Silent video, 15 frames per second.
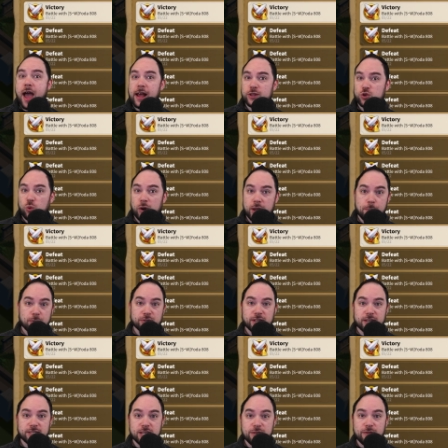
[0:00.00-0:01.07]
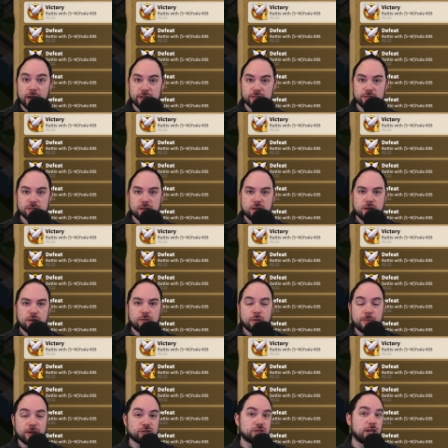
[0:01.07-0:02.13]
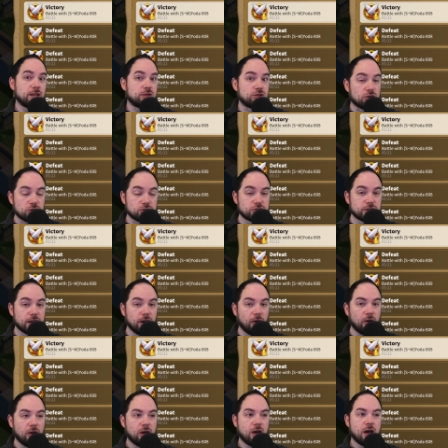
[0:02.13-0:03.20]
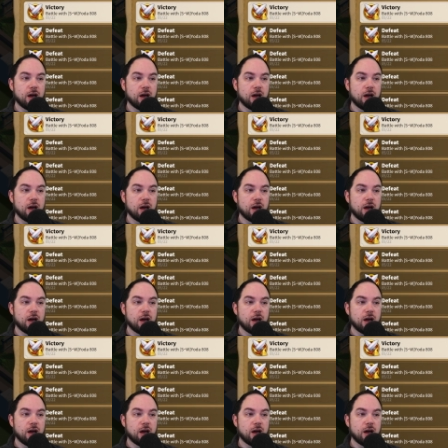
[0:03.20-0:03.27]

and 20% defense from El Cid, third skill.